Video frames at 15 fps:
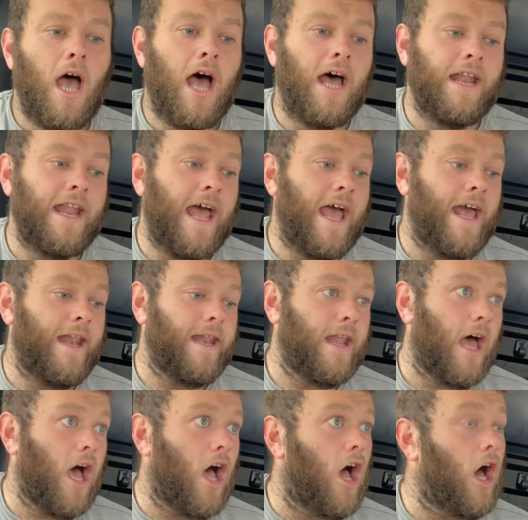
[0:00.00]
And then
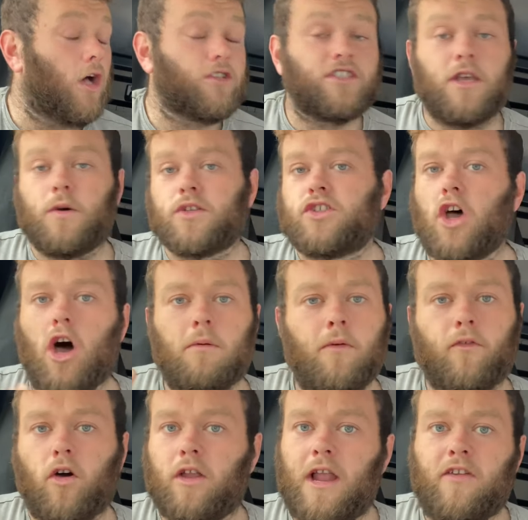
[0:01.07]
uh, I'll see what time
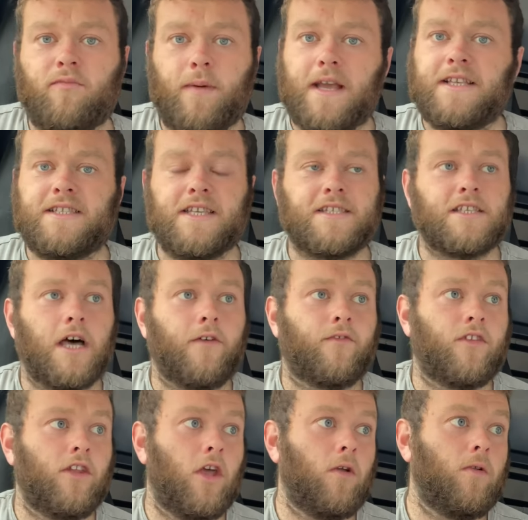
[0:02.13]
I've got left basically this
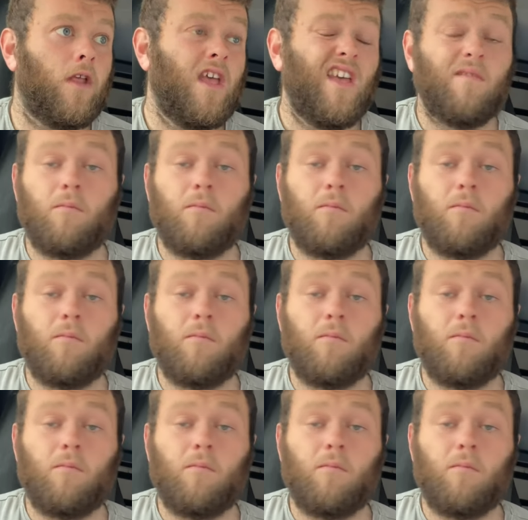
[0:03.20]
afternoon.